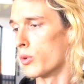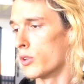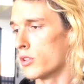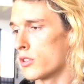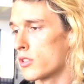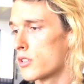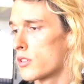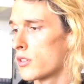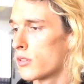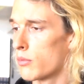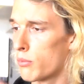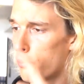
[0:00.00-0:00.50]
wins.
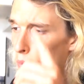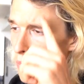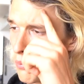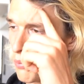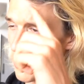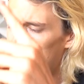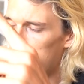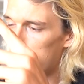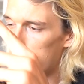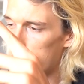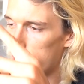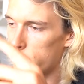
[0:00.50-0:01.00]

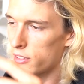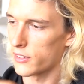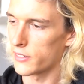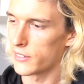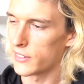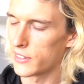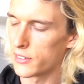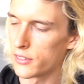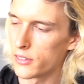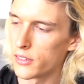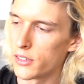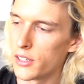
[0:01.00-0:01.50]
Peace.
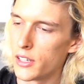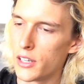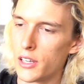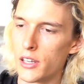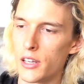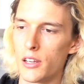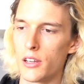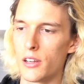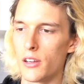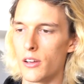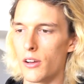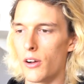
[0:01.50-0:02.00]

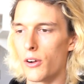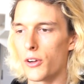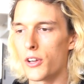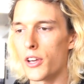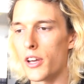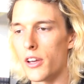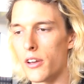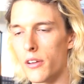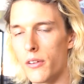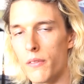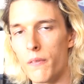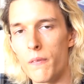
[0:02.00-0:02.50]

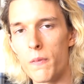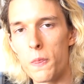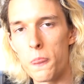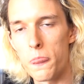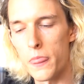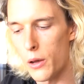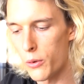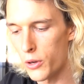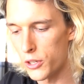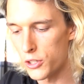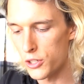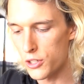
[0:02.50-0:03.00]
Okay,
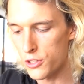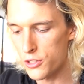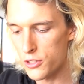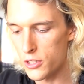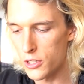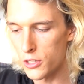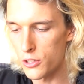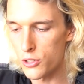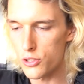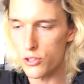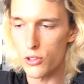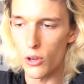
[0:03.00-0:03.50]
now I just
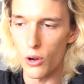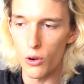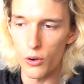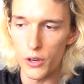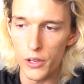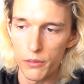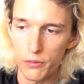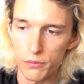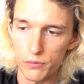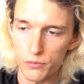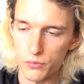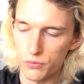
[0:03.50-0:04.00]
did a
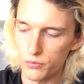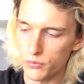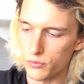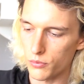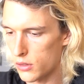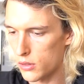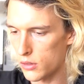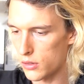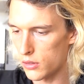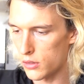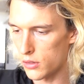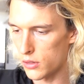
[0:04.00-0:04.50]
story.
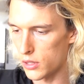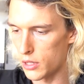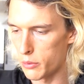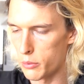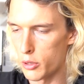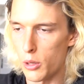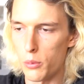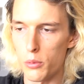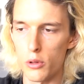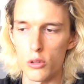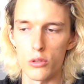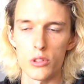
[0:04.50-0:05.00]
Let me
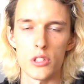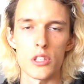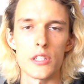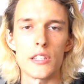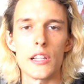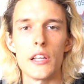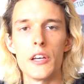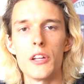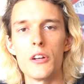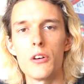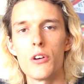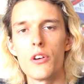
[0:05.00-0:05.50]
upload this
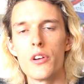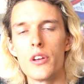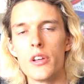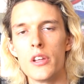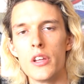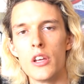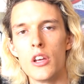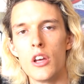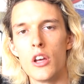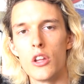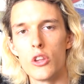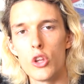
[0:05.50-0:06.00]
later.
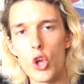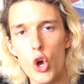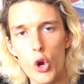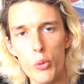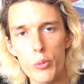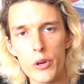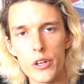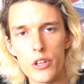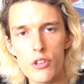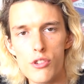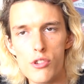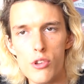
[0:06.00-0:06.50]
Now I
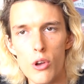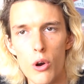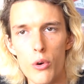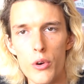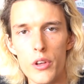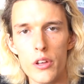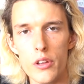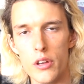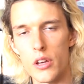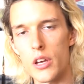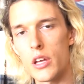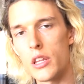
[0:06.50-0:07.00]
did a
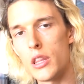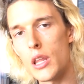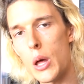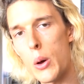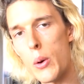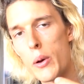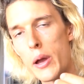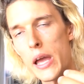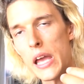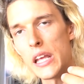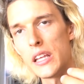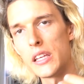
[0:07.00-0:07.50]
story and
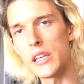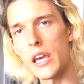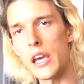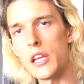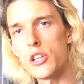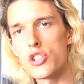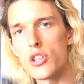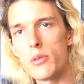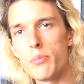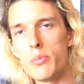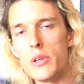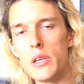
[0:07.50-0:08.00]
now I
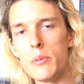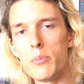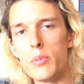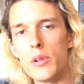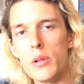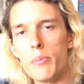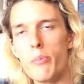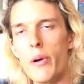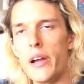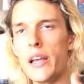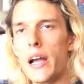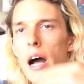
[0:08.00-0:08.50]
engage the
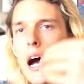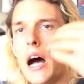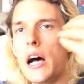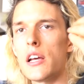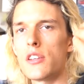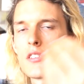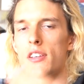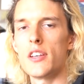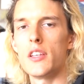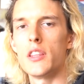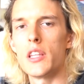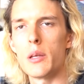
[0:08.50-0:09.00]
people by
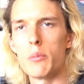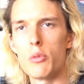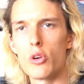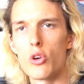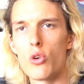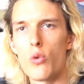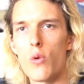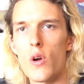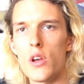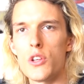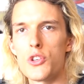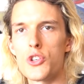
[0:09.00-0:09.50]
asking them a
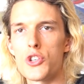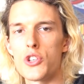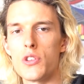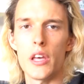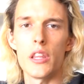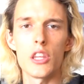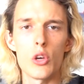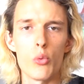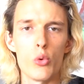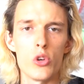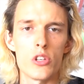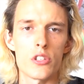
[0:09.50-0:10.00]
question
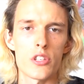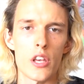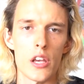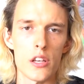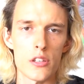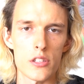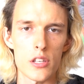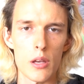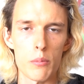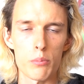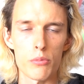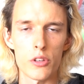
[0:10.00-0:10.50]
and they will say
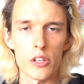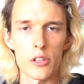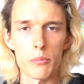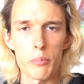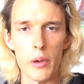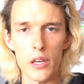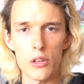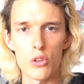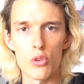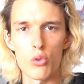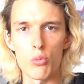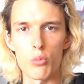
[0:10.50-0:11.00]
something
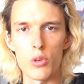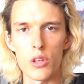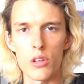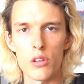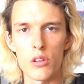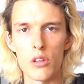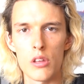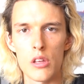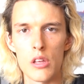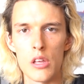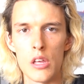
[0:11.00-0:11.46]
back to me.